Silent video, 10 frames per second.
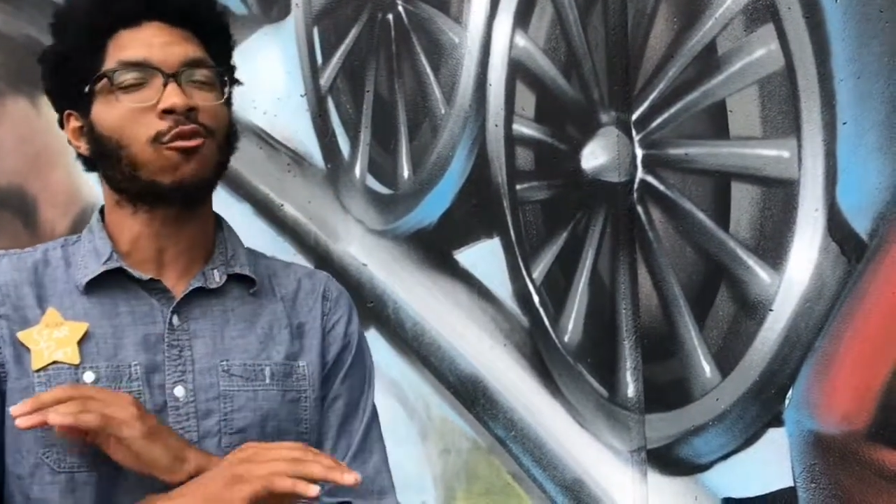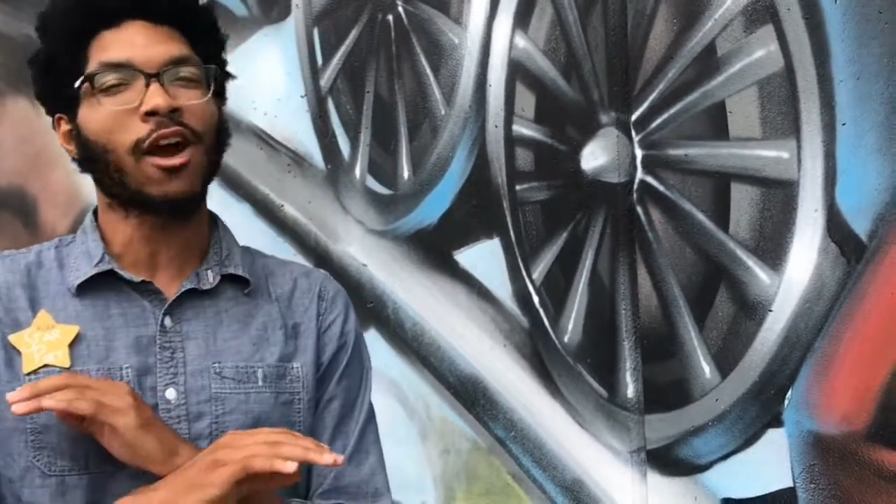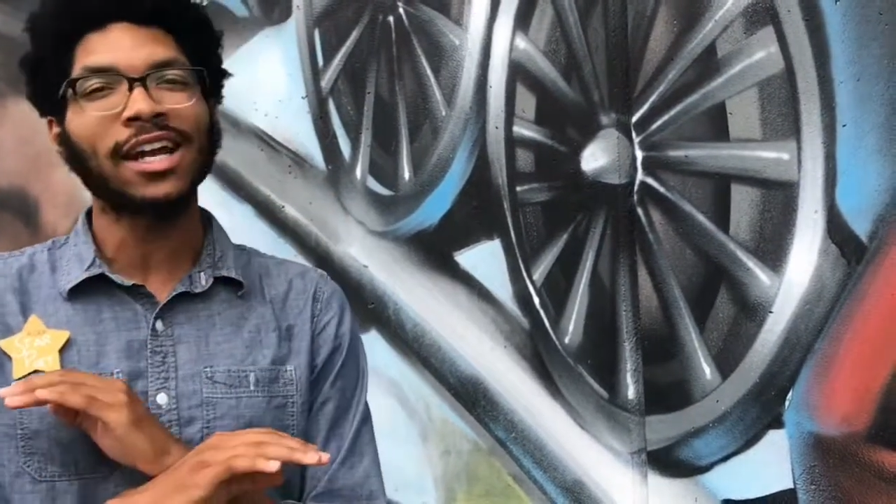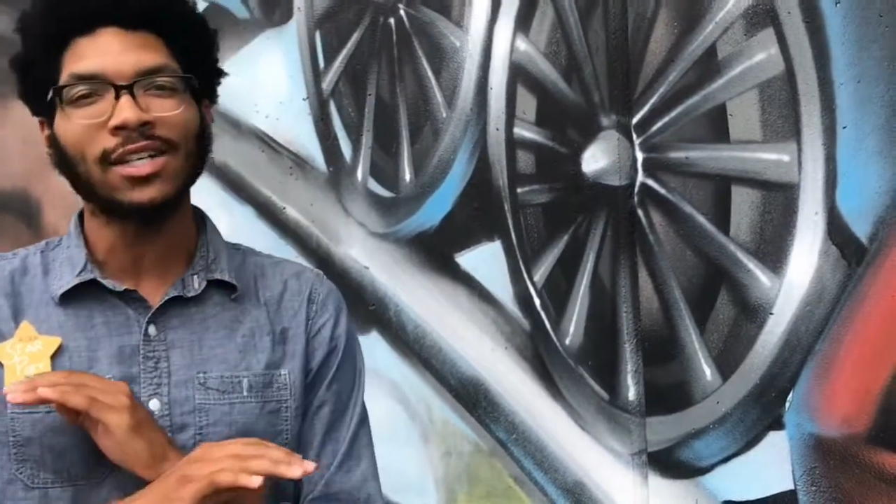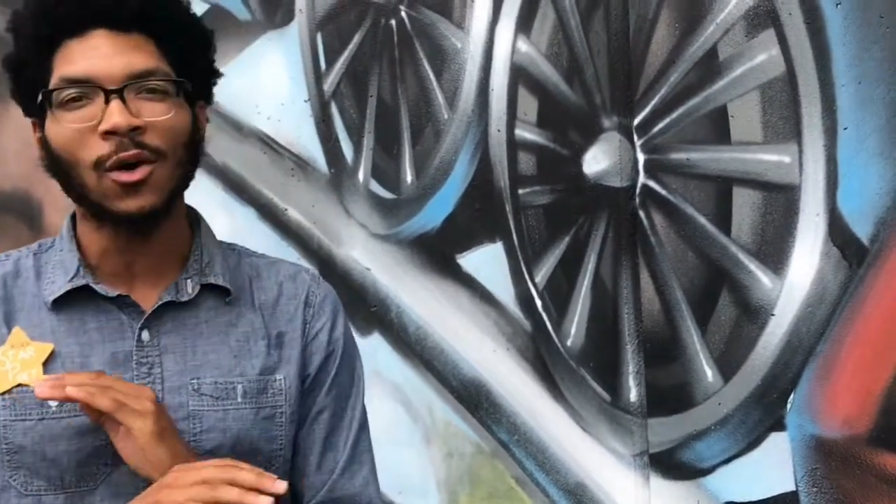
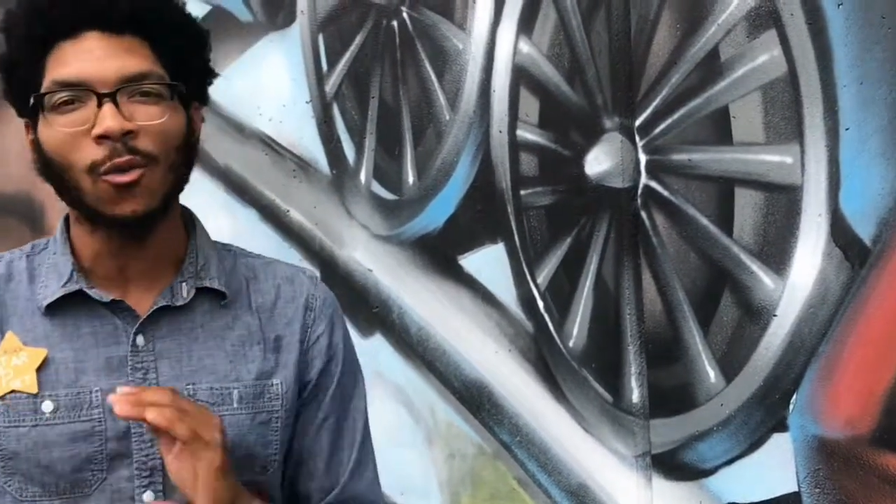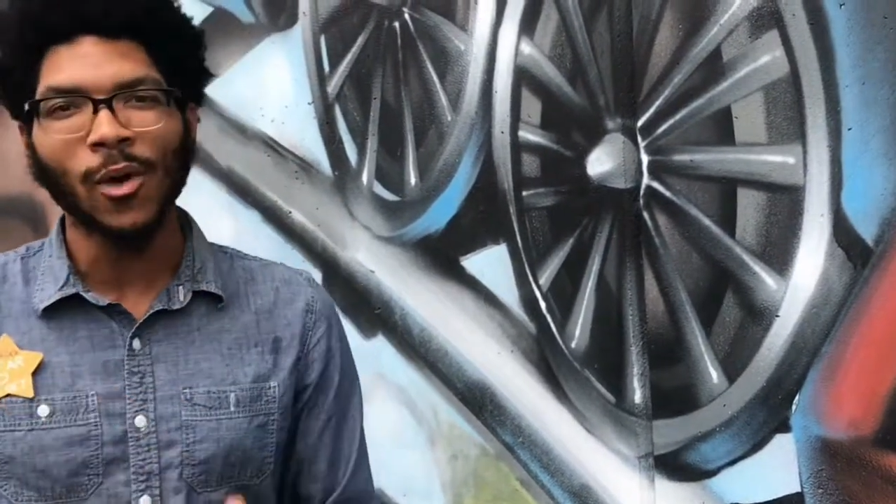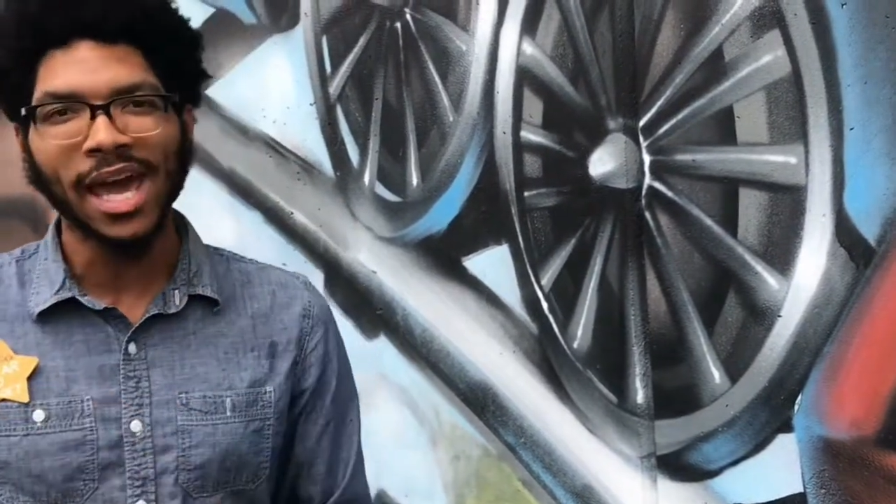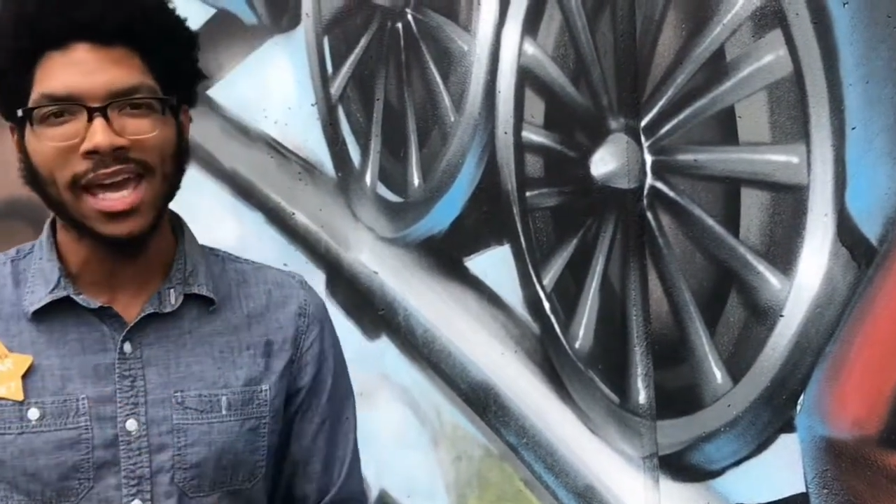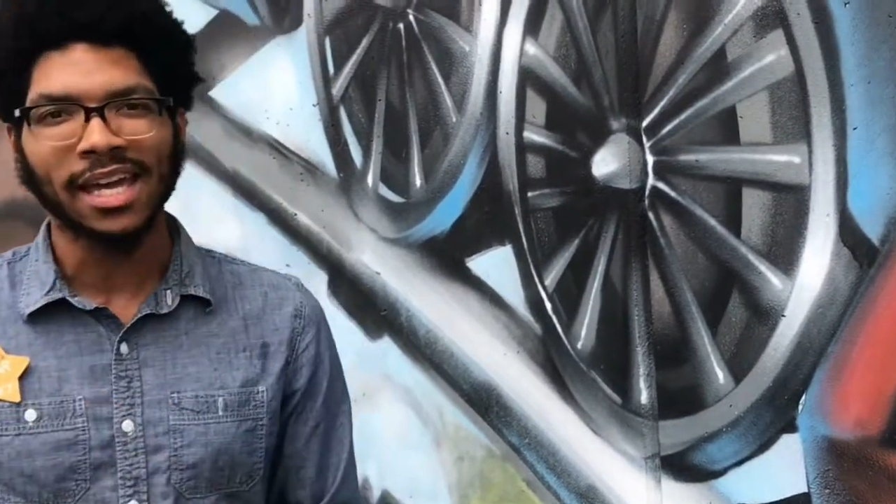right
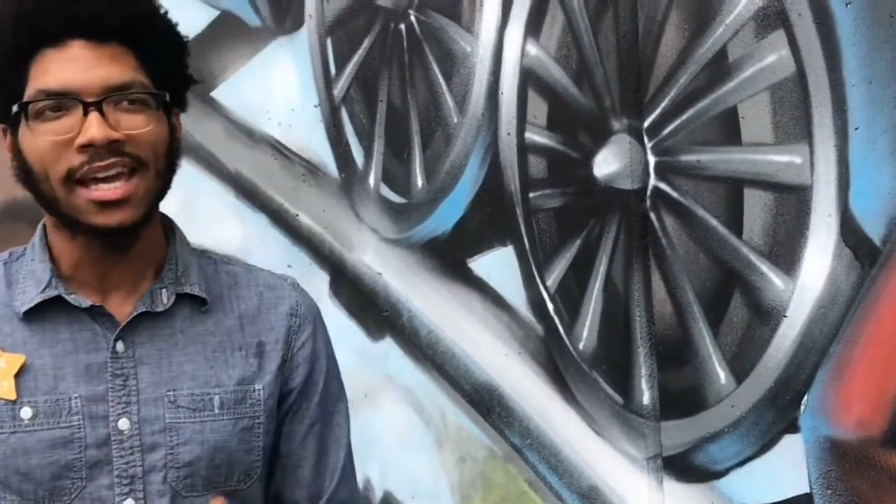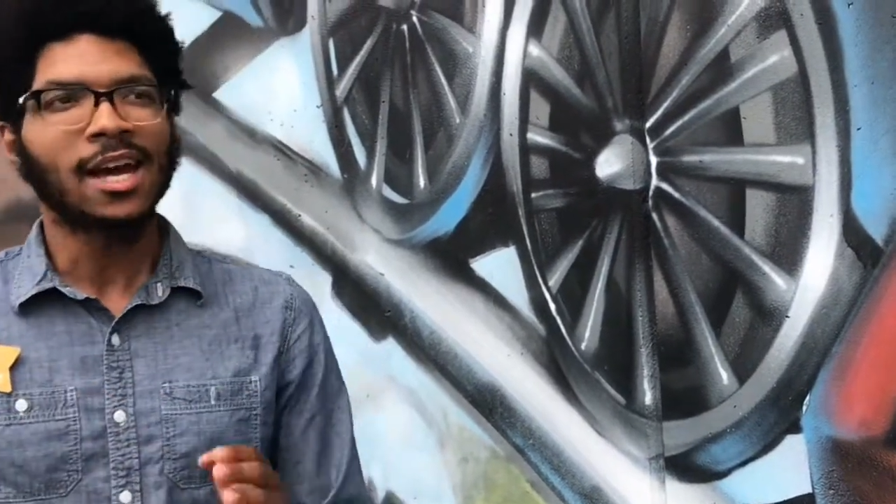away.